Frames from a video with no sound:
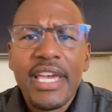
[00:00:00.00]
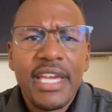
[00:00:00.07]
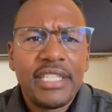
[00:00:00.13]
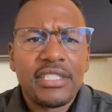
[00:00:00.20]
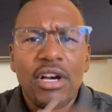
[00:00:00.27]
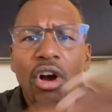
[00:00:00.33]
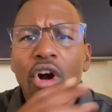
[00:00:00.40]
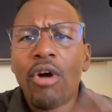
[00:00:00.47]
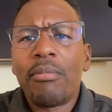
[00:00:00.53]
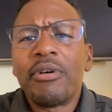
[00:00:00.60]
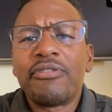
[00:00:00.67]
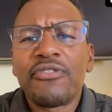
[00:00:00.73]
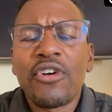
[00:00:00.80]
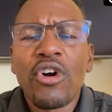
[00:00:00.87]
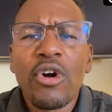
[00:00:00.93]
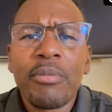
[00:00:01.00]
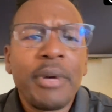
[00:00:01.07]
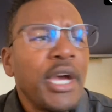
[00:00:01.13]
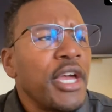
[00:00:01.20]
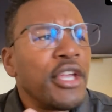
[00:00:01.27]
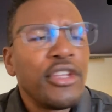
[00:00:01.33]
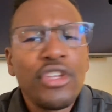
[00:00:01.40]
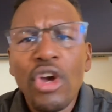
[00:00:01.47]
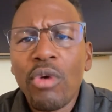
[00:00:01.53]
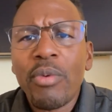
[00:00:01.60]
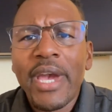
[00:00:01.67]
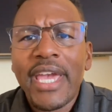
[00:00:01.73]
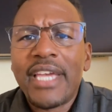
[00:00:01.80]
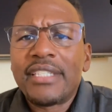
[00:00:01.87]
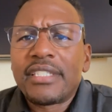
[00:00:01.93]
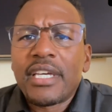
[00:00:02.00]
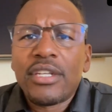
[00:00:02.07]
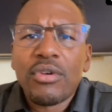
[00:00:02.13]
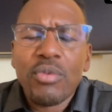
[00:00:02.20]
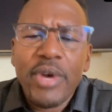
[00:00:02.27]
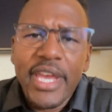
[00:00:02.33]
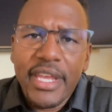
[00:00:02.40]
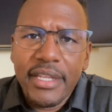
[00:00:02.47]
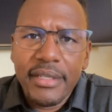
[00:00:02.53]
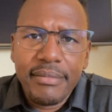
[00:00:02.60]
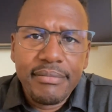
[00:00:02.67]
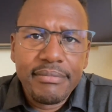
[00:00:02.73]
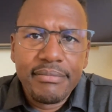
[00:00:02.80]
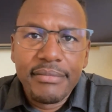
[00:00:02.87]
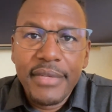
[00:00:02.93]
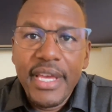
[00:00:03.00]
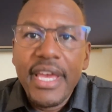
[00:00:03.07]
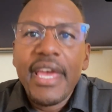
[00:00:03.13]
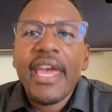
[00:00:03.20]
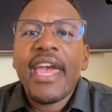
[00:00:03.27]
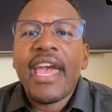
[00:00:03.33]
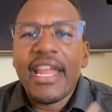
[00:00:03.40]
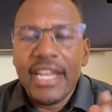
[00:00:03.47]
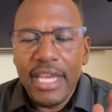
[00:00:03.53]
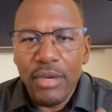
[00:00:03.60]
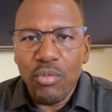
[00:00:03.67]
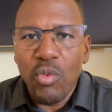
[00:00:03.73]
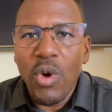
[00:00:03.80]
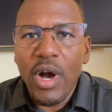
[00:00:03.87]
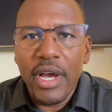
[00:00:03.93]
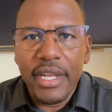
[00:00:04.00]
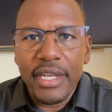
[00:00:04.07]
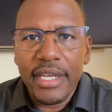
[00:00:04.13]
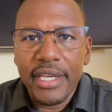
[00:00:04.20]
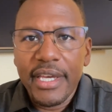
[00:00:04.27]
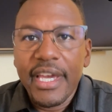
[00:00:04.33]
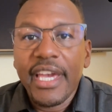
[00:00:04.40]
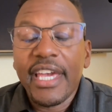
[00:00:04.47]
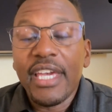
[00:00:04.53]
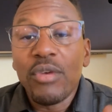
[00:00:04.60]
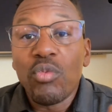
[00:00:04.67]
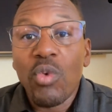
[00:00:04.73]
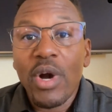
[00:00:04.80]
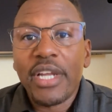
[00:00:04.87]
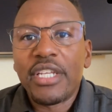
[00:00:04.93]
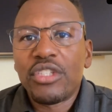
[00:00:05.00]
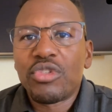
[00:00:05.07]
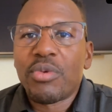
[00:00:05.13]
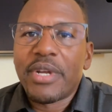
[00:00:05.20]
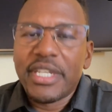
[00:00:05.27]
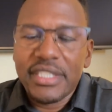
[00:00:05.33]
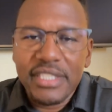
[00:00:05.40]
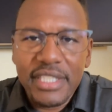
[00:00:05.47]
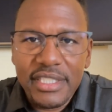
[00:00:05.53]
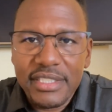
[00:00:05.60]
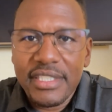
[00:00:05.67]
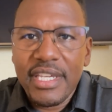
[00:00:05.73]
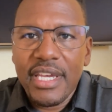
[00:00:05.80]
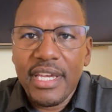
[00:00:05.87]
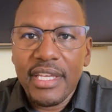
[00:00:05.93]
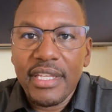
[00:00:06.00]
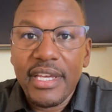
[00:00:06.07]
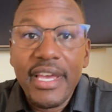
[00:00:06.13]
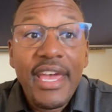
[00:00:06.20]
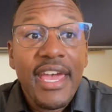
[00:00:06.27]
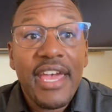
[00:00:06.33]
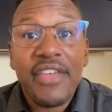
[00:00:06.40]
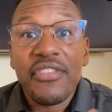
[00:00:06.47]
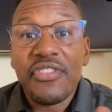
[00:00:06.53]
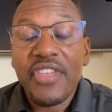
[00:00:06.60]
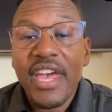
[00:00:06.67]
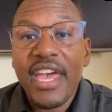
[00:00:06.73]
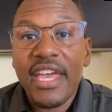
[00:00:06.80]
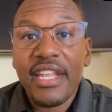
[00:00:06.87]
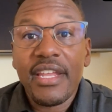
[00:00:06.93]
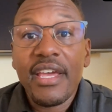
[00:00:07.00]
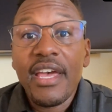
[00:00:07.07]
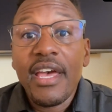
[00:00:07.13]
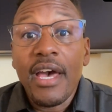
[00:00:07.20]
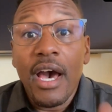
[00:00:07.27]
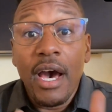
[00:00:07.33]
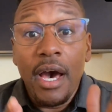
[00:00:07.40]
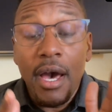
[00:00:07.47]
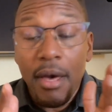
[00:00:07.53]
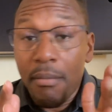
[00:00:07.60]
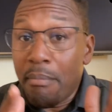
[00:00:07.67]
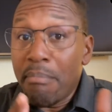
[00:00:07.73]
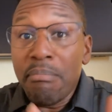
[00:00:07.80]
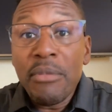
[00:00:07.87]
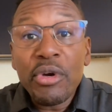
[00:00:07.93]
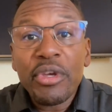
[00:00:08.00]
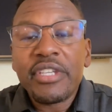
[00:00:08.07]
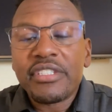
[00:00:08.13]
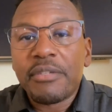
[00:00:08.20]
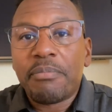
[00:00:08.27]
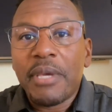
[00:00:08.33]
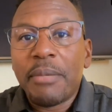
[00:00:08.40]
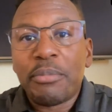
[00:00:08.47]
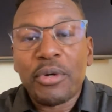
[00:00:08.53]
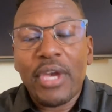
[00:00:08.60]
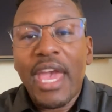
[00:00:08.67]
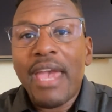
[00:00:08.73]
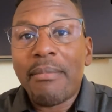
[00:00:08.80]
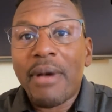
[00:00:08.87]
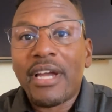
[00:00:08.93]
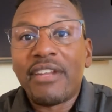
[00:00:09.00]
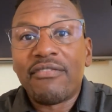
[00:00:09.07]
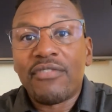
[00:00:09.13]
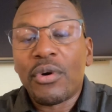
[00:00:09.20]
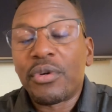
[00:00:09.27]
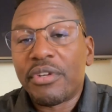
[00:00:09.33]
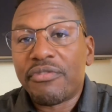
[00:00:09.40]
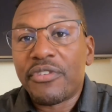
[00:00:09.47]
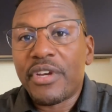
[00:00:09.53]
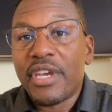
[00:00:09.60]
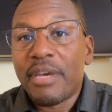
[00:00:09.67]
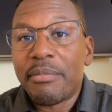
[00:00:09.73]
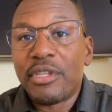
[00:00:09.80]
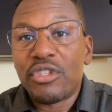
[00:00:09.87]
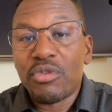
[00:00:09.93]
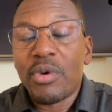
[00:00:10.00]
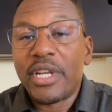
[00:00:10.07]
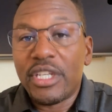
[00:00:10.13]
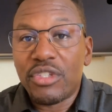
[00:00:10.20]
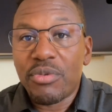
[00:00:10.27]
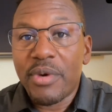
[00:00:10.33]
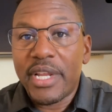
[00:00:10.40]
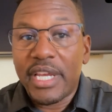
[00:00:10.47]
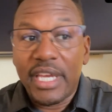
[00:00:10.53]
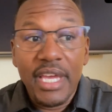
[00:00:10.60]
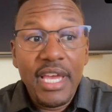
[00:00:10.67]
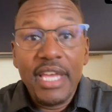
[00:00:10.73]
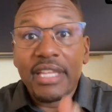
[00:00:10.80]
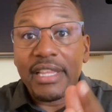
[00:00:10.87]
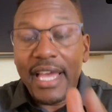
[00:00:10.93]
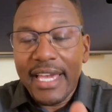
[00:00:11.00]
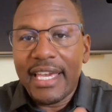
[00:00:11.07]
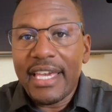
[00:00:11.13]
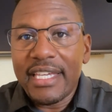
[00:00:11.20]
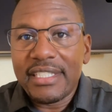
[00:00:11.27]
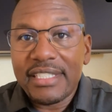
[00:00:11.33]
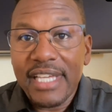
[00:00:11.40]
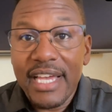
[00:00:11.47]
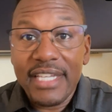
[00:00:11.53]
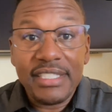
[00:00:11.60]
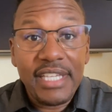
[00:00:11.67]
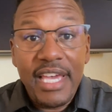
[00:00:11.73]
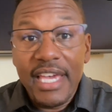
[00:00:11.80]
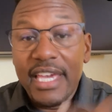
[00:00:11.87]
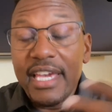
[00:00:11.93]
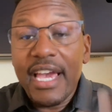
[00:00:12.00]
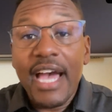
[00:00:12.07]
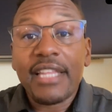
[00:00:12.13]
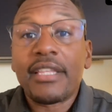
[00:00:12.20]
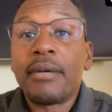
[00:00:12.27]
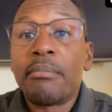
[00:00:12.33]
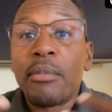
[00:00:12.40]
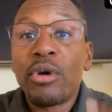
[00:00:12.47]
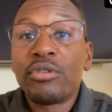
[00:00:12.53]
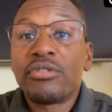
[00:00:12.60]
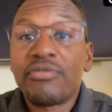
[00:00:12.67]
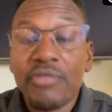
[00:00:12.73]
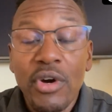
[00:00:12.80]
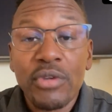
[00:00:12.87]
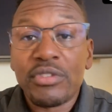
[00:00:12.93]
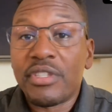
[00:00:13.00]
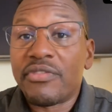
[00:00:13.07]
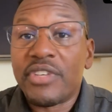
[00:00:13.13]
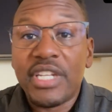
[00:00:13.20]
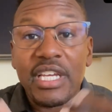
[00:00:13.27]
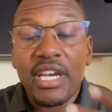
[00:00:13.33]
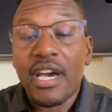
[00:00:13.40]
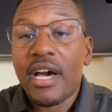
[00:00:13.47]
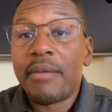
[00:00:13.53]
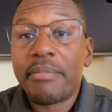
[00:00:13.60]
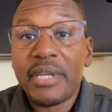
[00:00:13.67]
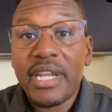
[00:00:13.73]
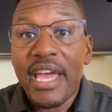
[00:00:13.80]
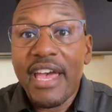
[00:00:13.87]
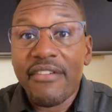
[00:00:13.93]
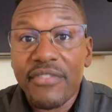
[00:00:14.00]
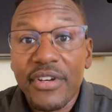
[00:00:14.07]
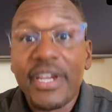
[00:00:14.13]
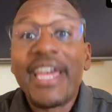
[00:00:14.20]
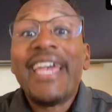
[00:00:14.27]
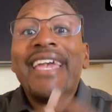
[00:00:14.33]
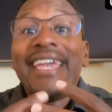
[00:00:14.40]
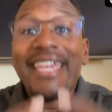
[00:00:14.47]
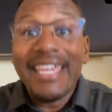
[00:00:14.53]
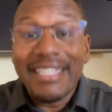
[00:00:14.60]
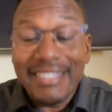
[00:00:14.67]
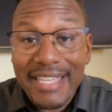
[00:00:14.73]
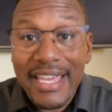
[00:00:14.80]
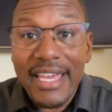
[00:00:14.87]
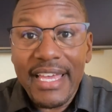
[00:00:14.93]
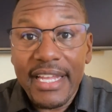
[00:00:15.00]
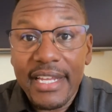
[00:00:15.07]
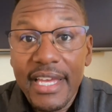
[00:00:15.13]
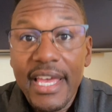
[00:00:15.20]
He's a homophobe. No way he's going to win. And he won. He won in 2016. And then millions of people came out and voted for him in 2020. Like he says, he got the most votes of an incumbent ever. He did.